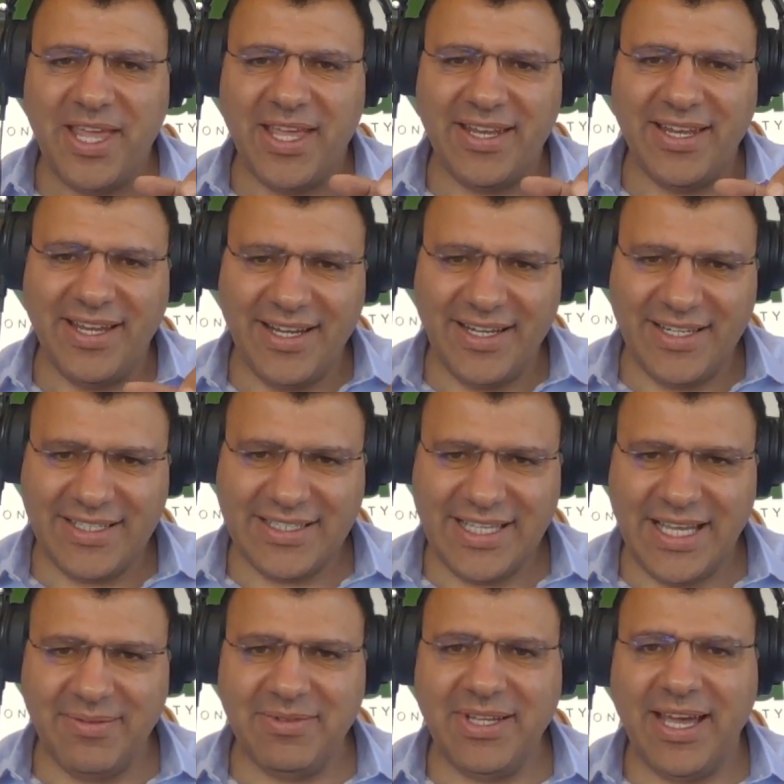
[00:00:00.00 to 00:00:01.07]
And then at the
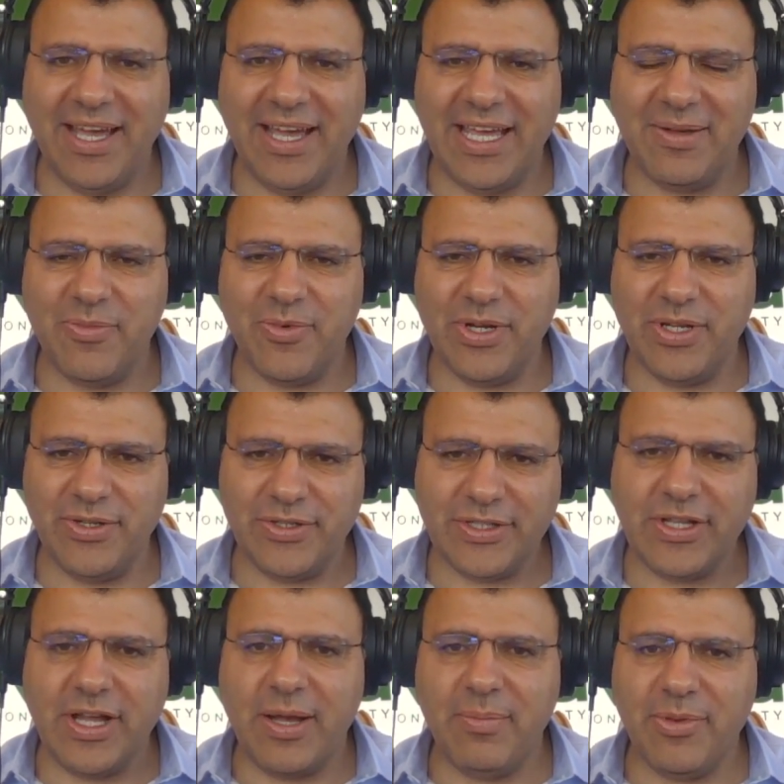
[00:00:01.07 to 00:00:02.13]
same time, when you
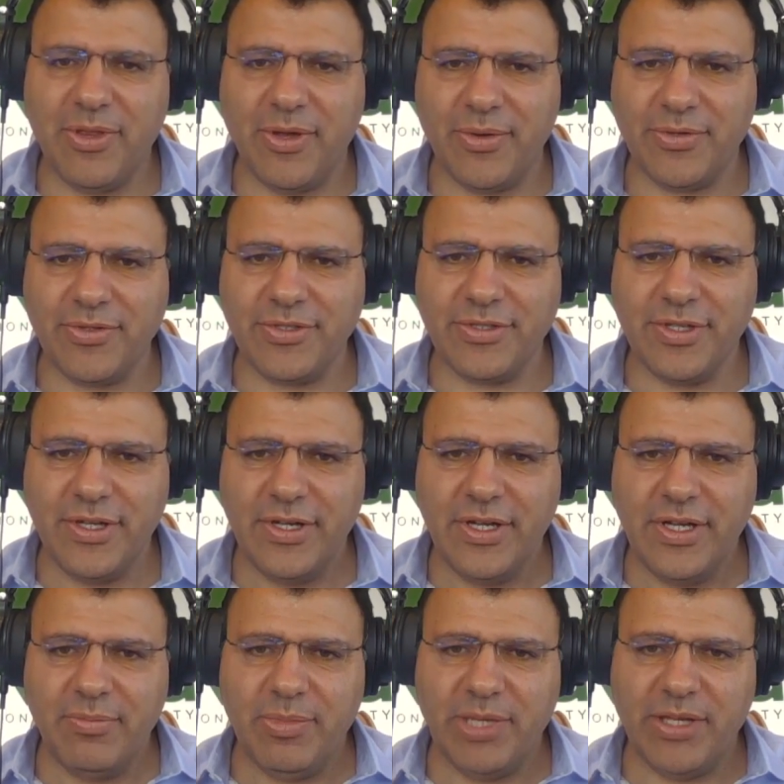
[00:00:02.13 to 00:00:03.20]
stop those,
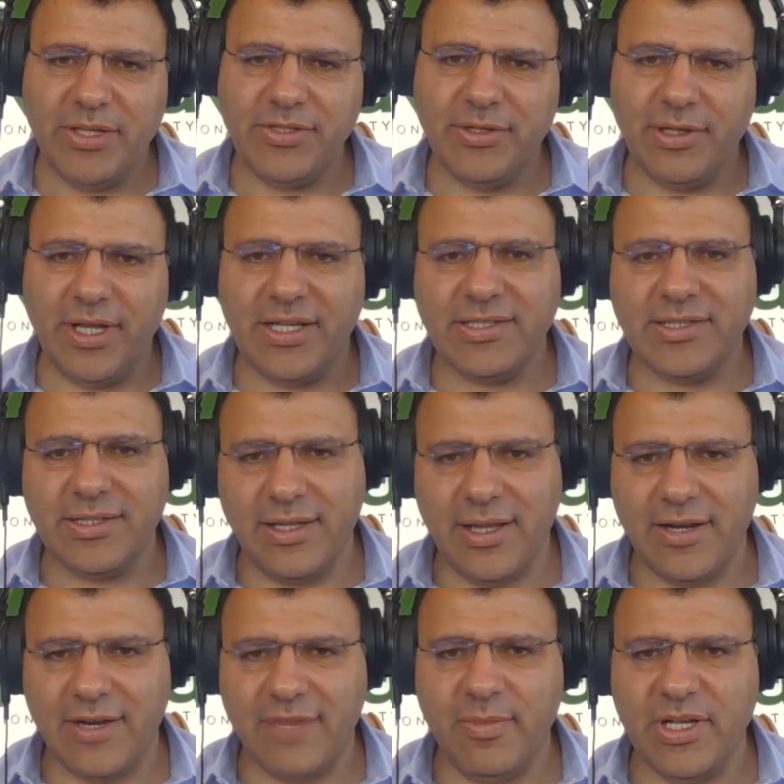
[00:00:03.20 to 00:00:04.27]
because you lost a lot
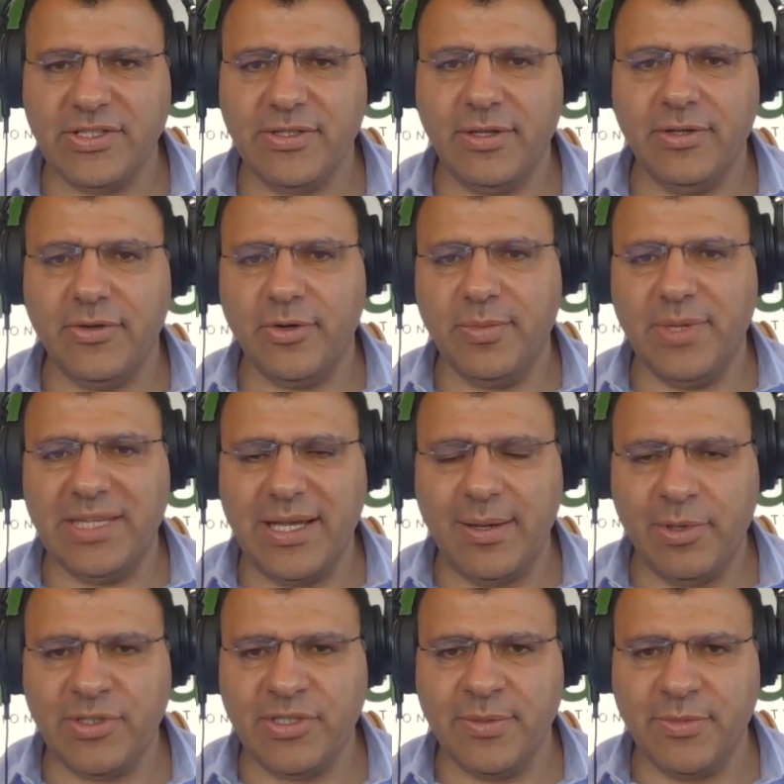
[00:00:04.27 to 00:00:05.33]
of muscle, your
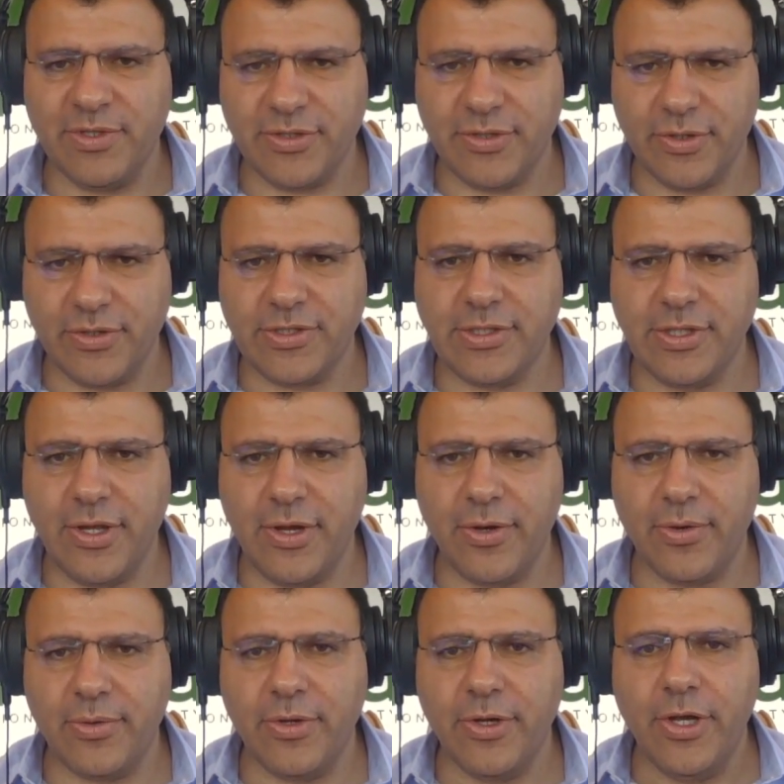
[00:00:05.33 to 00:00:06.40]
metabolism is so
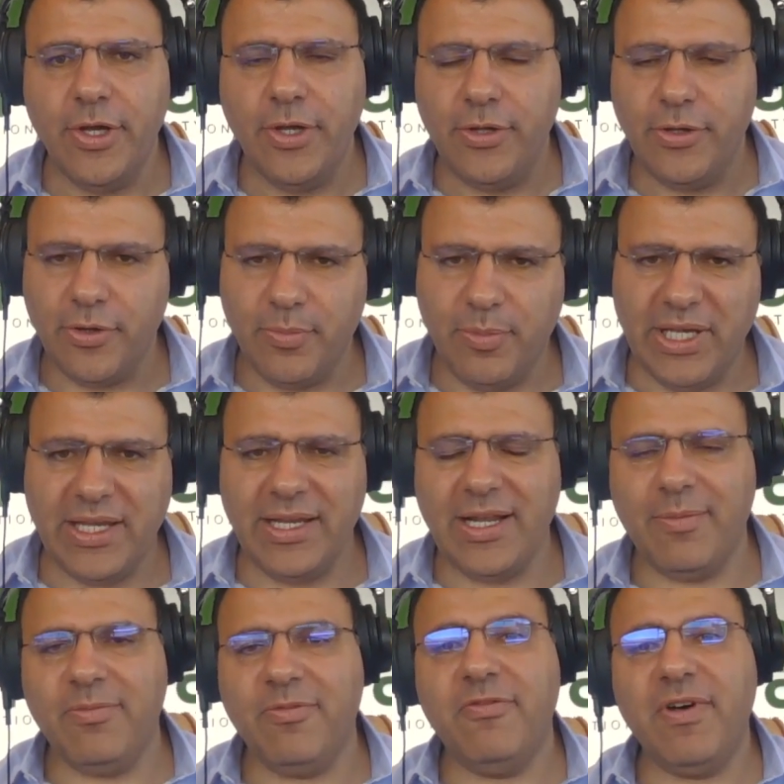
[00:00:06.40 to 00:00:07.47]
slow, you're picking
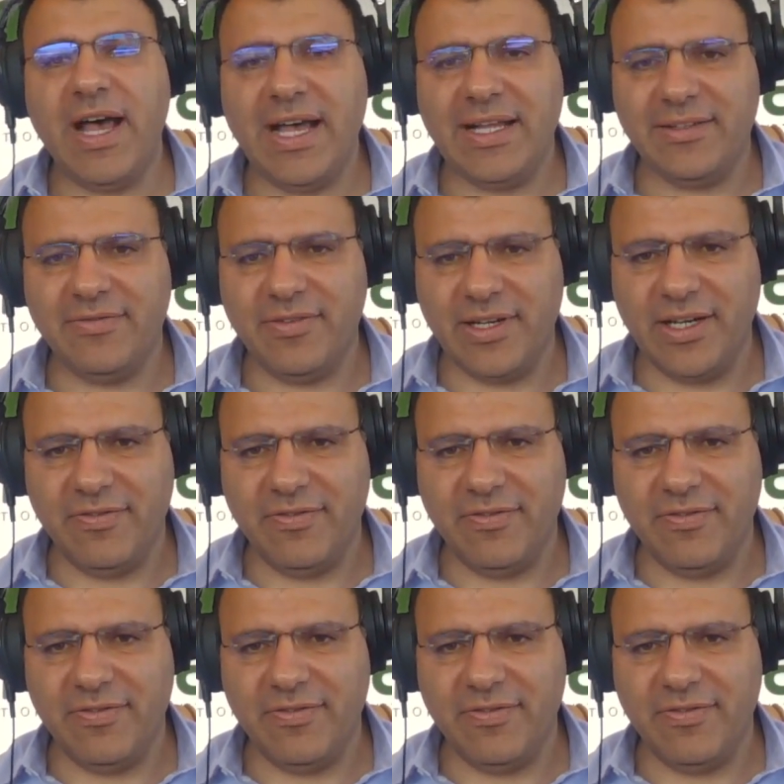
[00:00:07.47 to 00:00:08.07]
up fat very